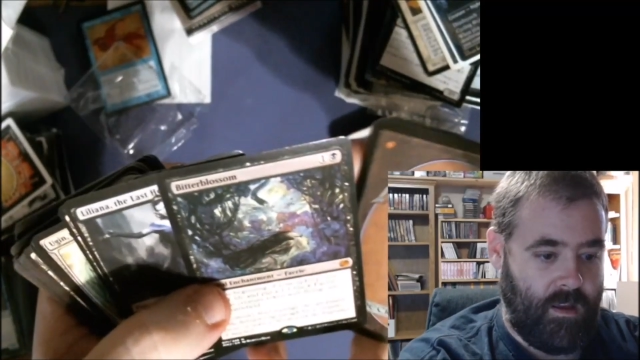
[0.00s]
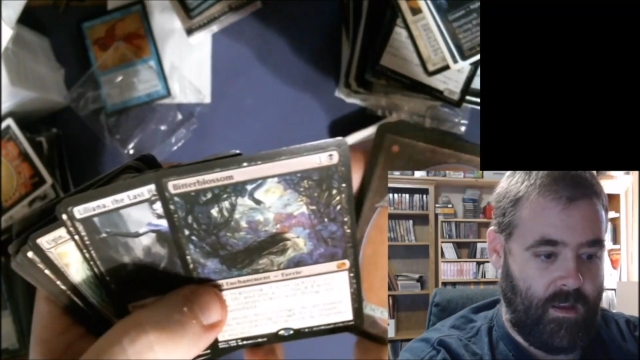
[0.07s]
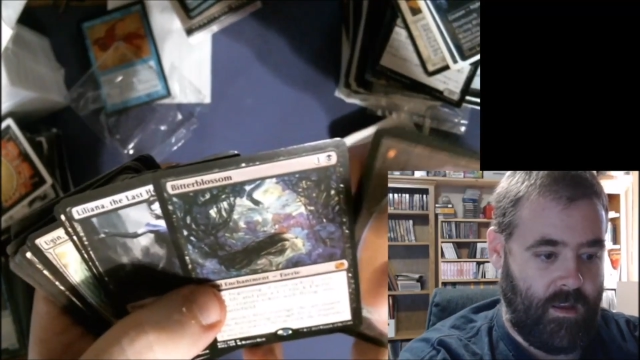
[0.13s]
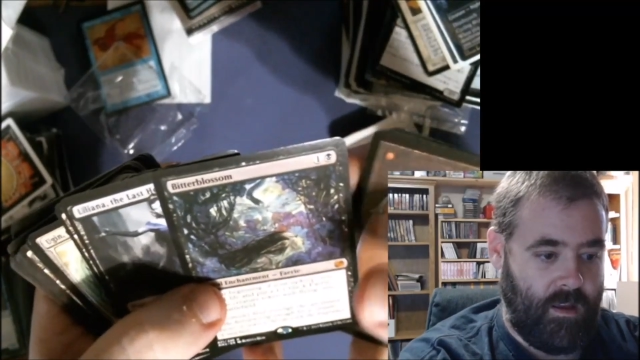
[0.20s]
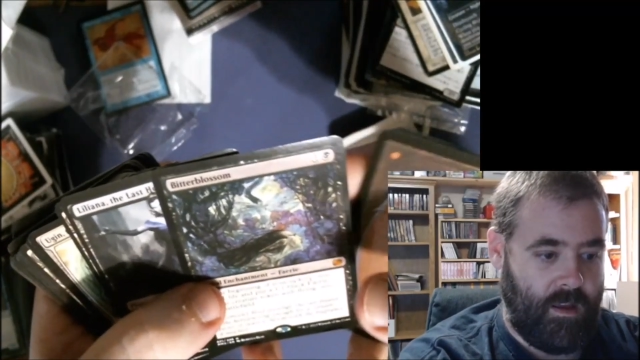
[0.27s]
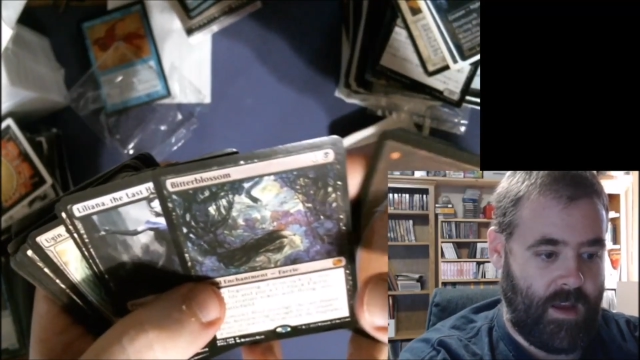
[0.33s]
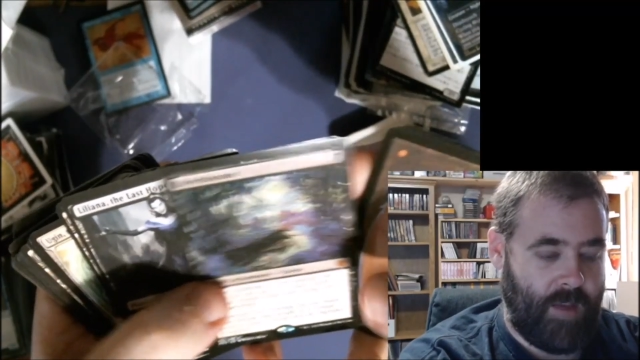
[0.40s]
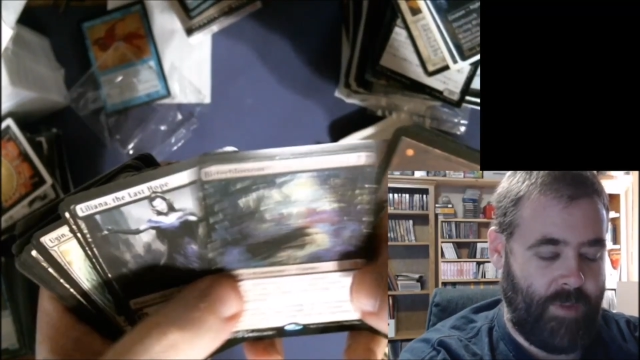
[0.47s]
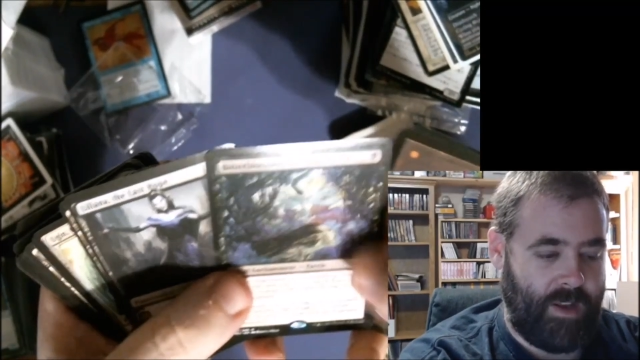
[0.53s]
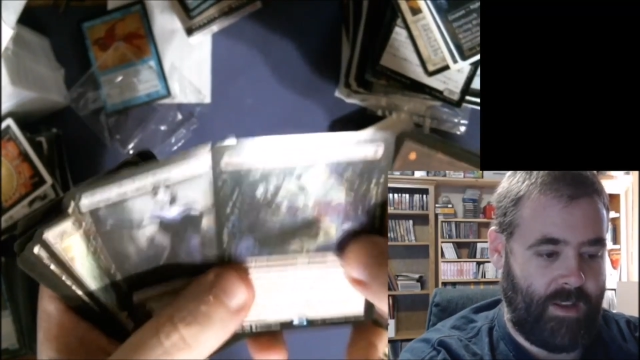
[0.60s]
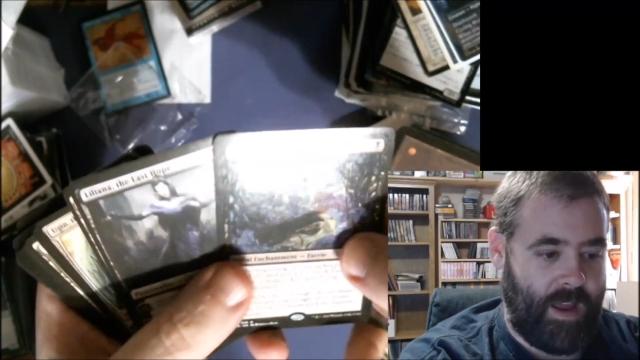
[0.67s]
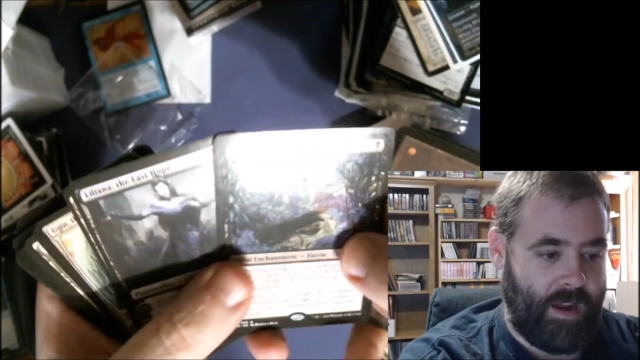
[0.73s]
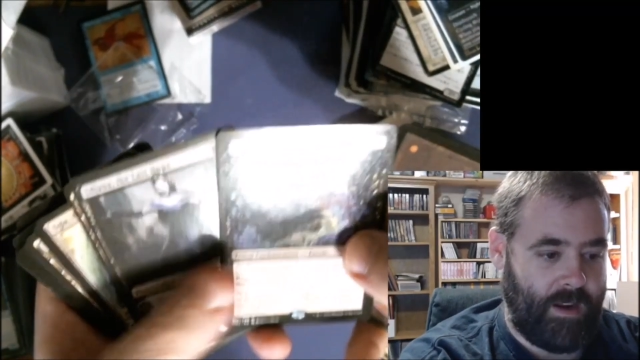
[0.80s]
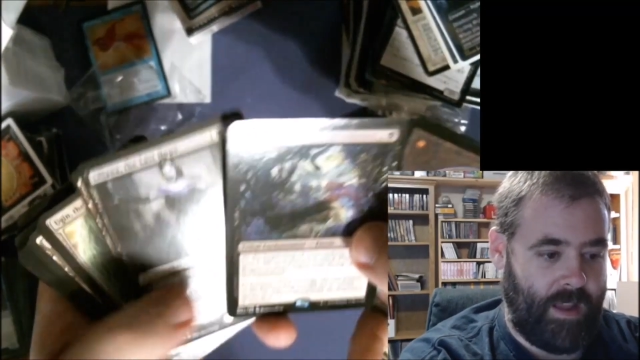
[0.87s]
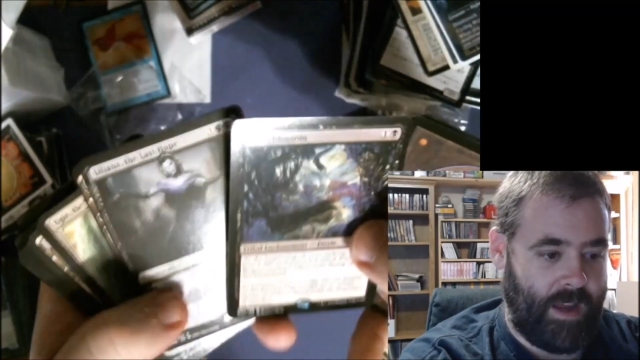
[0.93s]
Yeah, I mean,
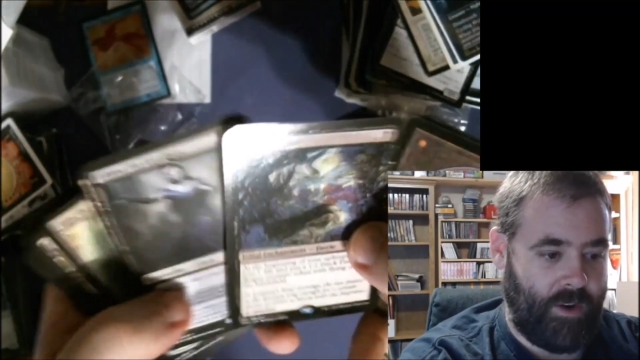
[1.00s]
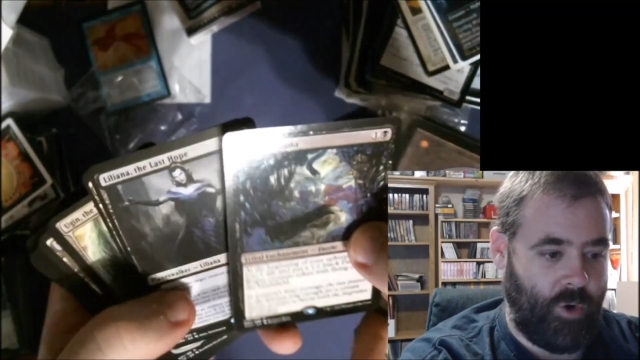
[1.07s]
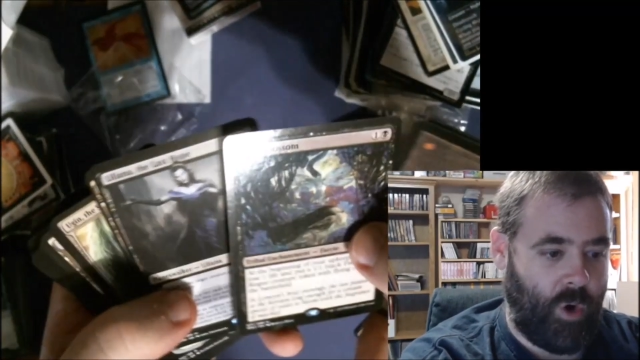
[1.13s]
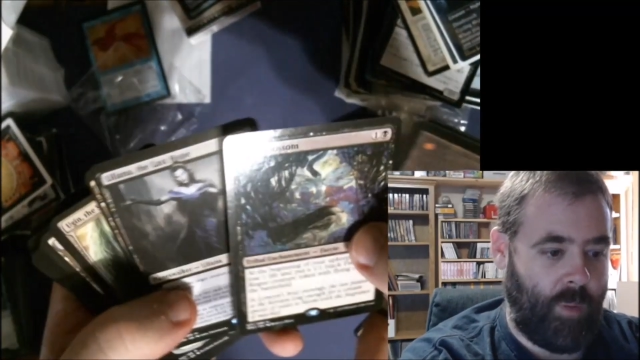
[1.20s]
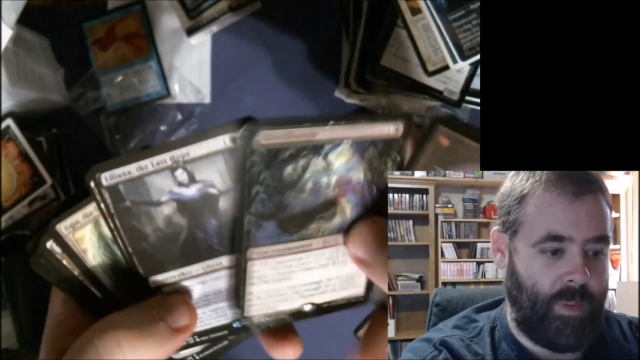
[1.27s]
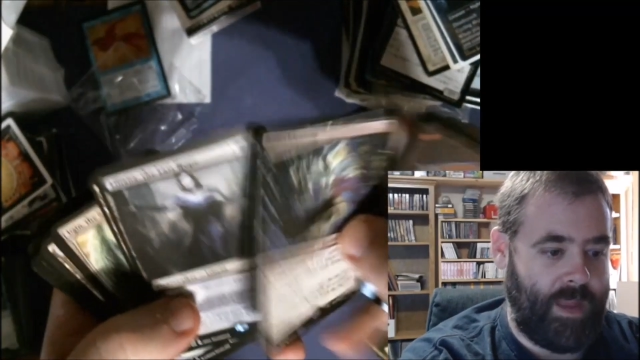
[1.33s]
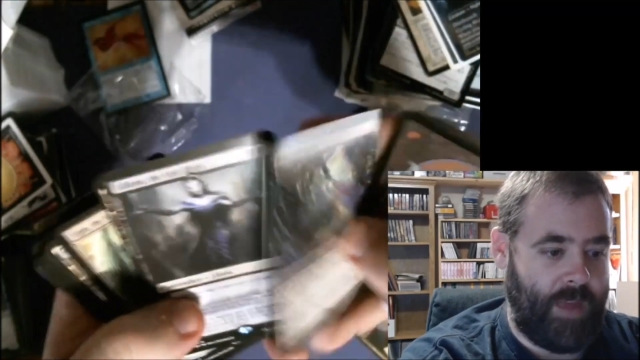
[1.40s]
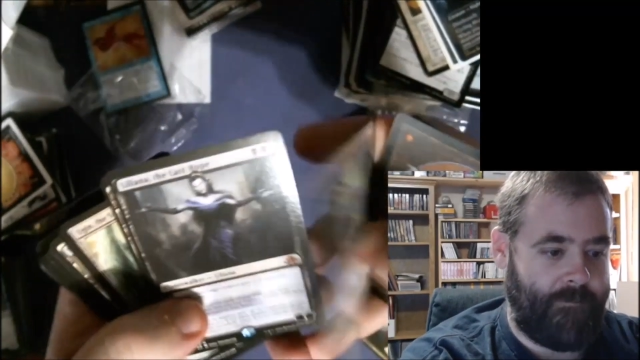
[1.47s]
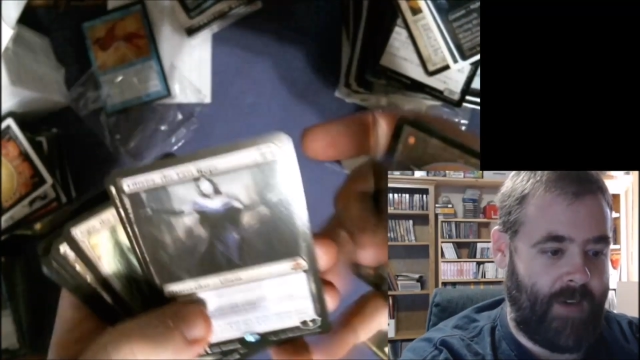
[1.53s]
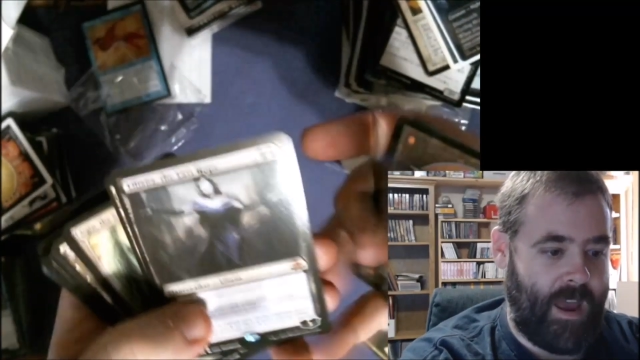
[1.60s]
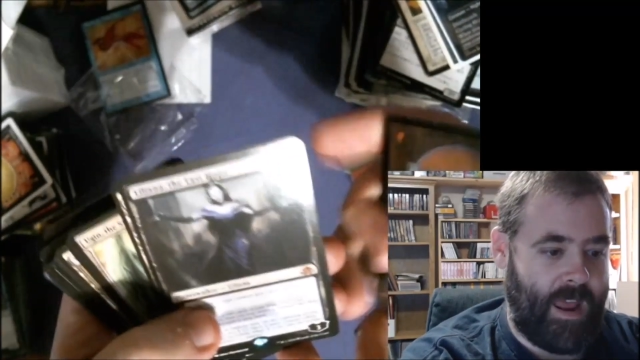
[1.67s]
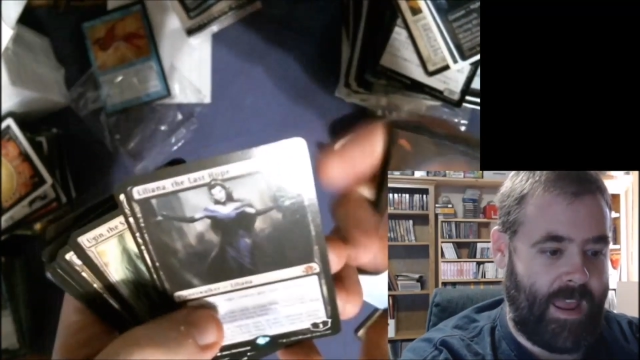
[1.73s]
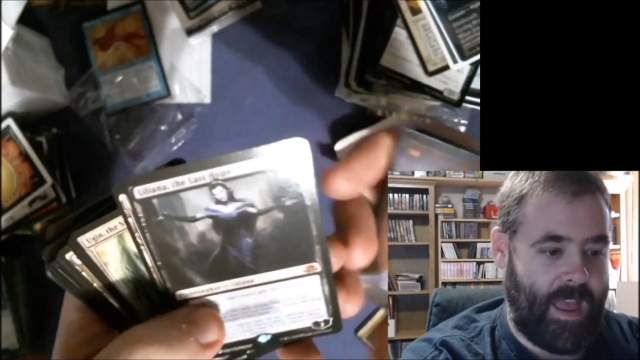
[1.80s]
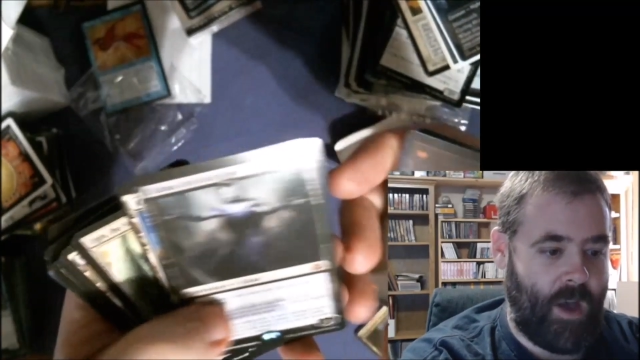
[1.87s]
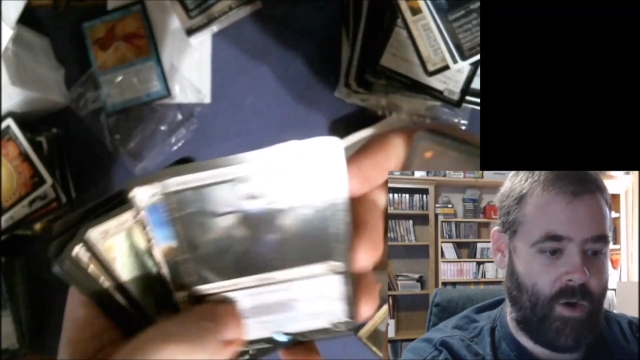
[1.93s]
like normally if I had
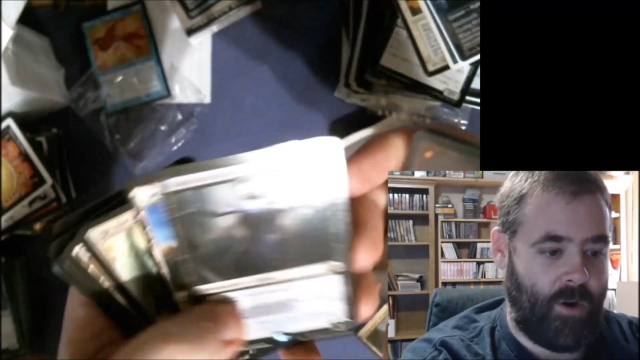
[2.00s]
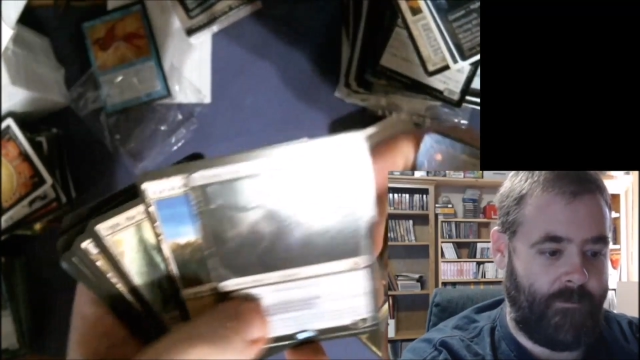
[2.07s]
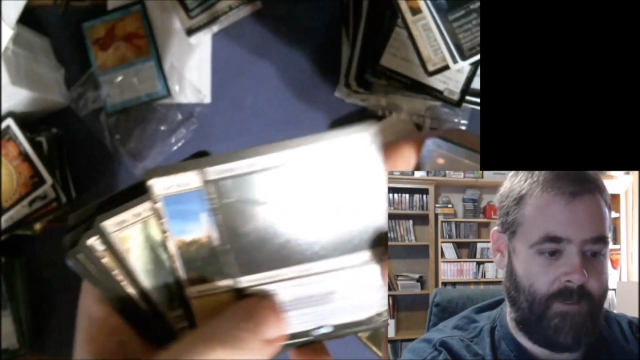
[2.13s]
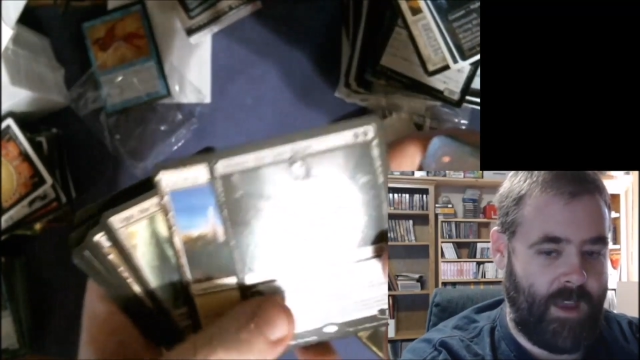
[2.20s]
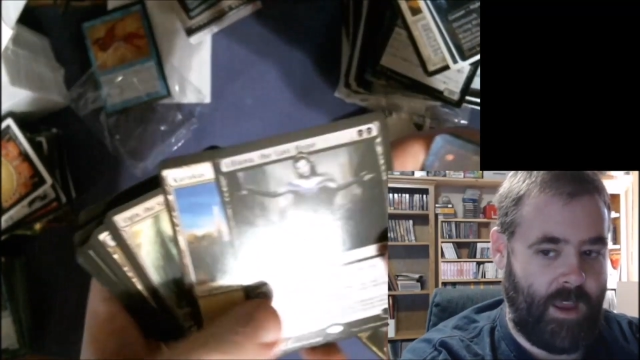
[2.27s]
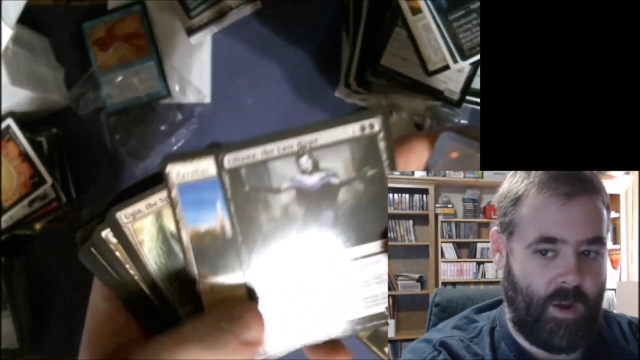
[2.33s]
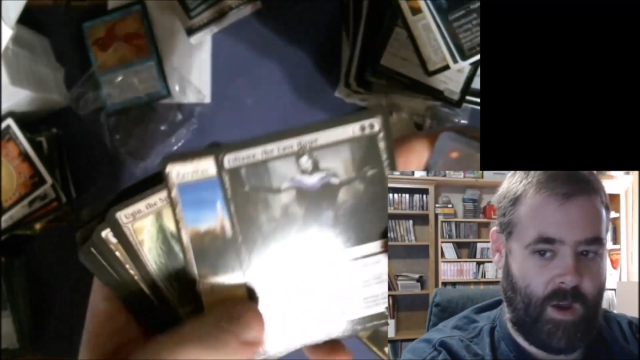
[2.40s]
a counterfeit,